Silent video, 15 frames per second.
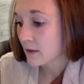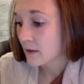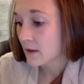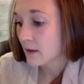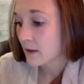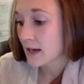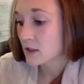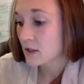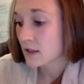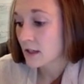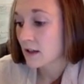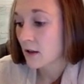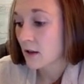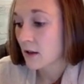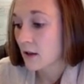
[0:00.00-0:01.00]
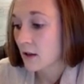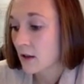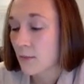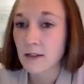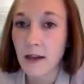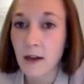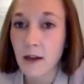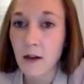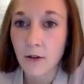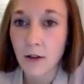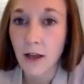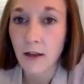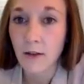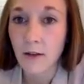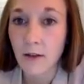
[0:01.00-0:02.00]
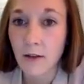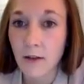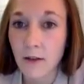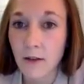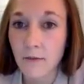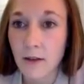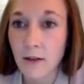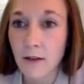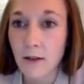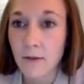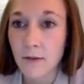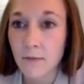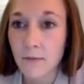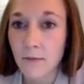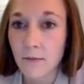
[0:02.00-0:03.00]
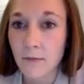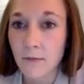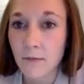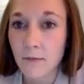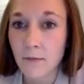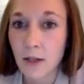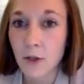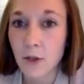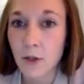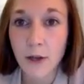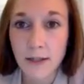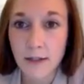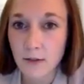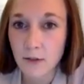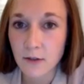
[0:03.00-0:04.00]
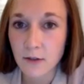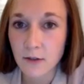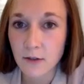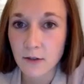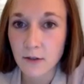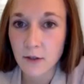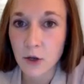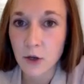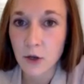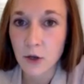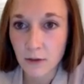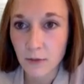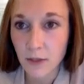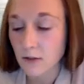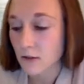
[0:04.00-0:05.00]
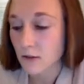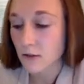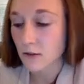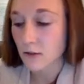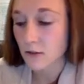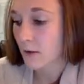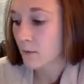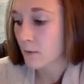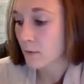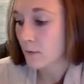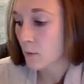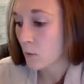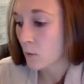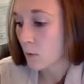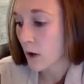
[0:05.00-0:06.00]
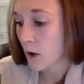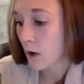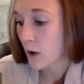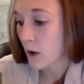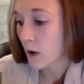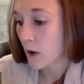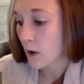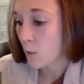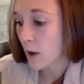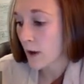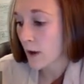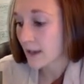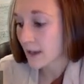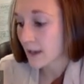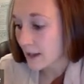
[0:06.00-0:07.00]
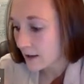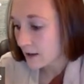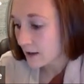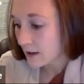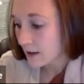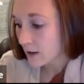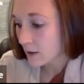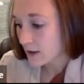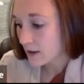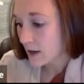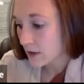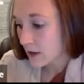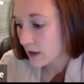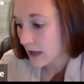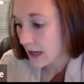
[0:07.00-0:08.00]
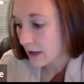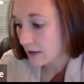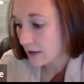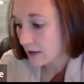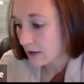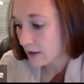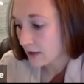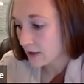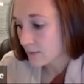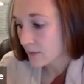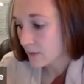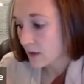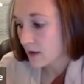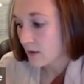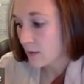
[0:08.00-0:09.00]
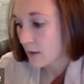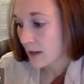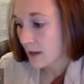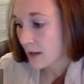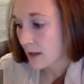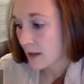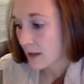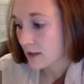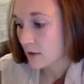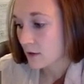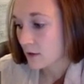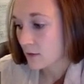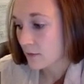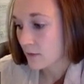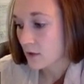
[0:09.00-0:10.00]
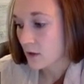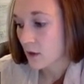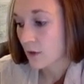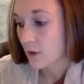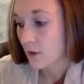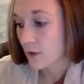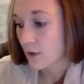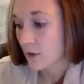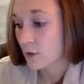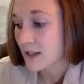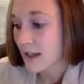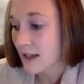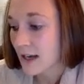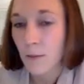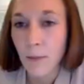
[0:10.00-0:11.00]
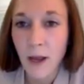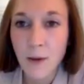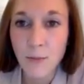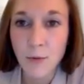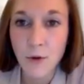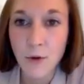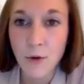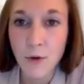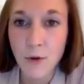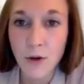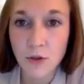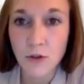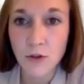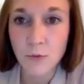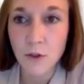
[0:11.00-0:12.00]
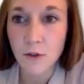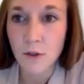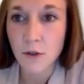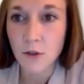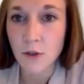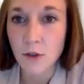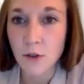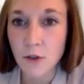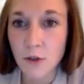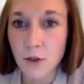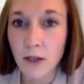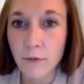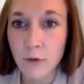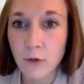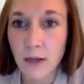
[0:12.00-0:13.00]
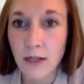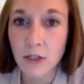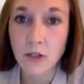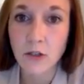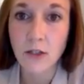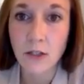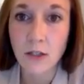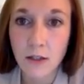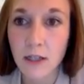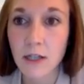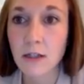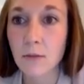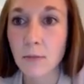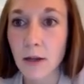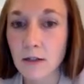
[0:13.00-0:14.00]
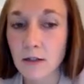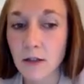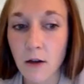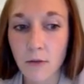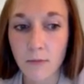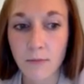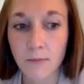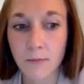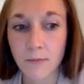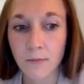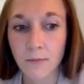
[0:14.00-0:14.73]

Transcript: that is just a kilopascal, okay? And you guys know what kilo means, okay? 1 kilopascal is 1,000 pascals, So if you see that in a paper as you do some research, don't be confused by it. It's just a kilopascal.